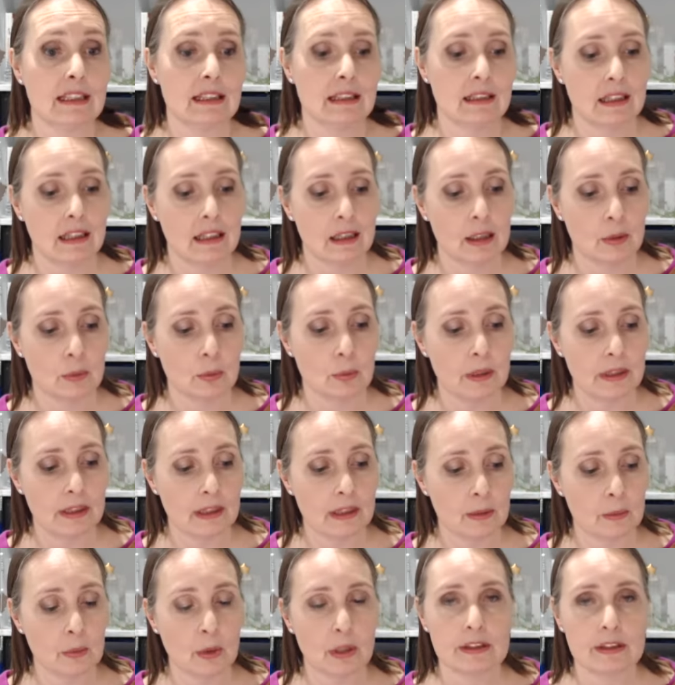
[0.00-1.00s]
And when
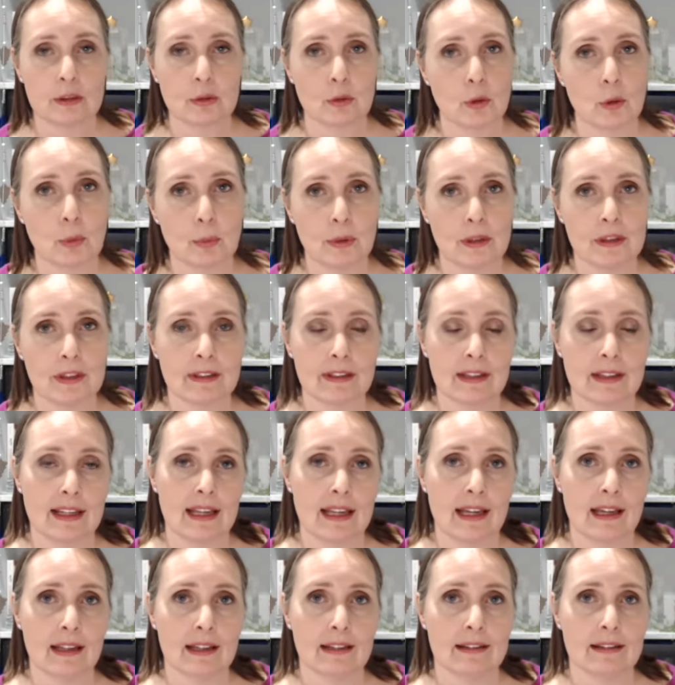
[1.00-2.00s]
I worked in corporate, I
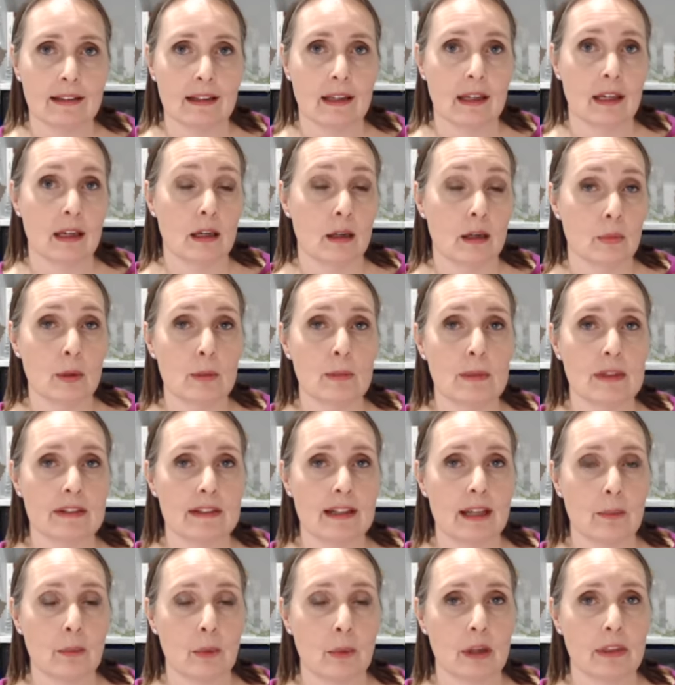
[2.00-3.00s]
had a
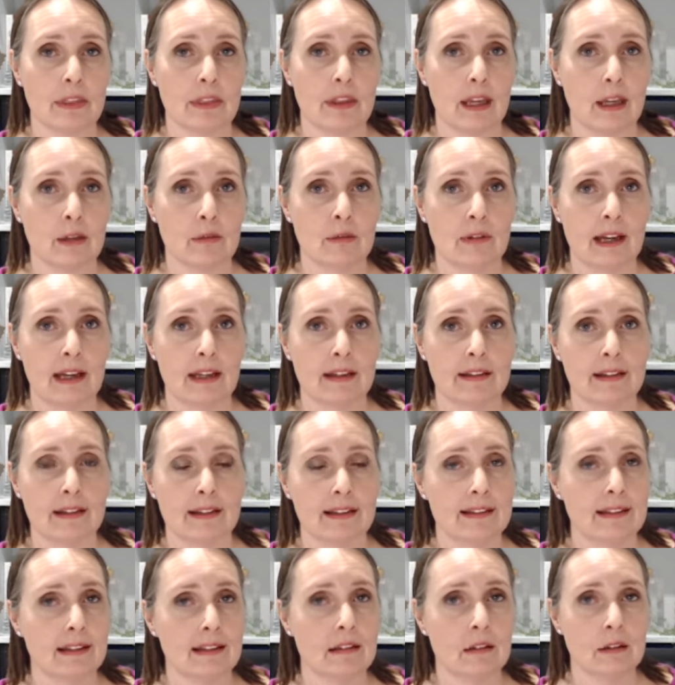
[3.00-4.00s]
women's network that I ran, and I
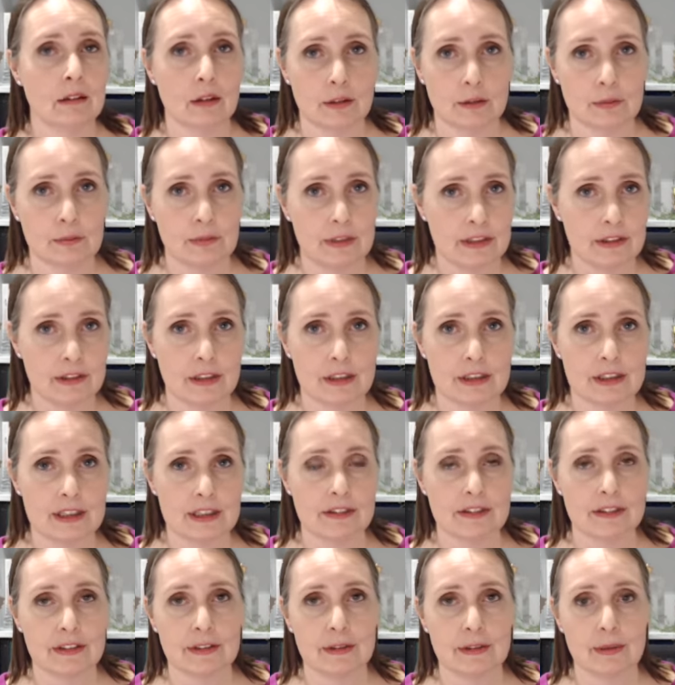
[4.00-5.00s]
did a lot of research
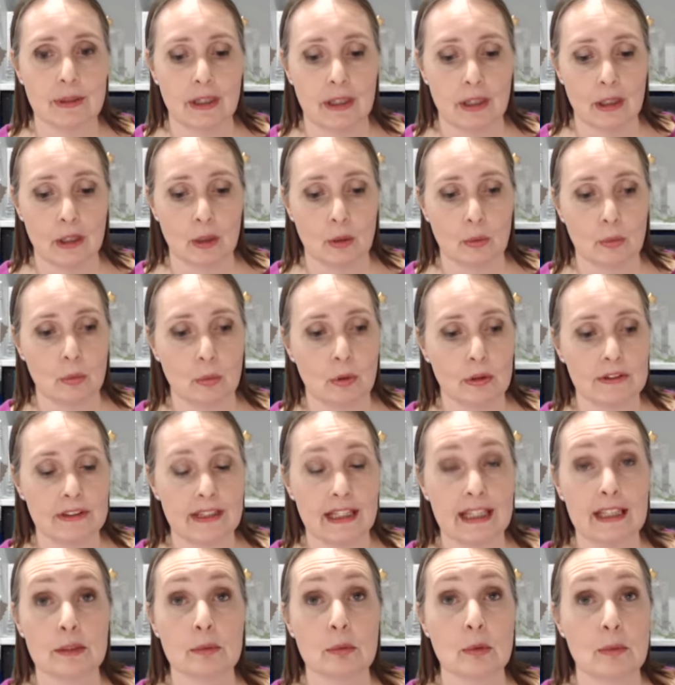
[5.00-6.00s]
into what
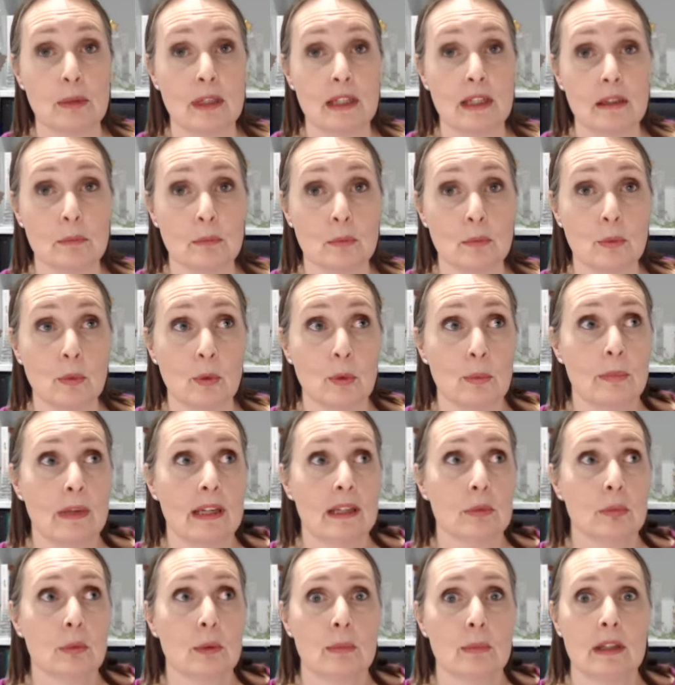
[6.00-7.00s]

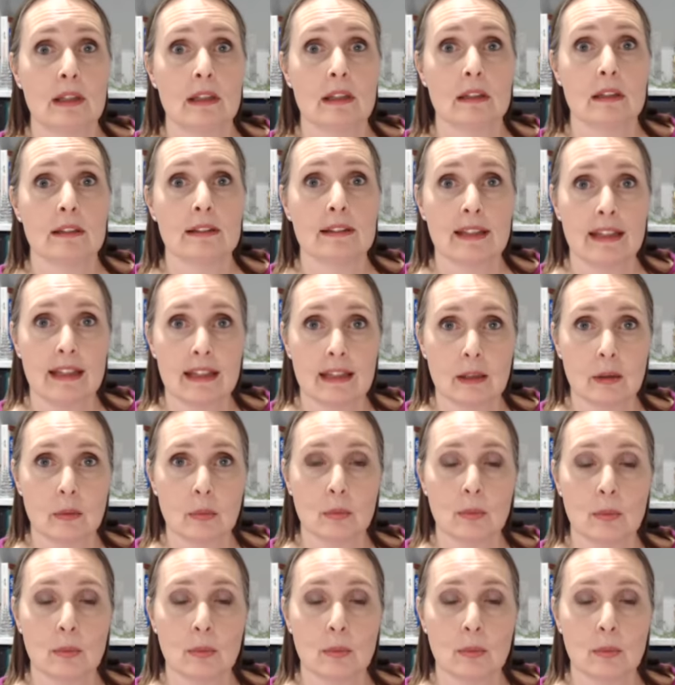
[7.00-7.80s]
makes women tick,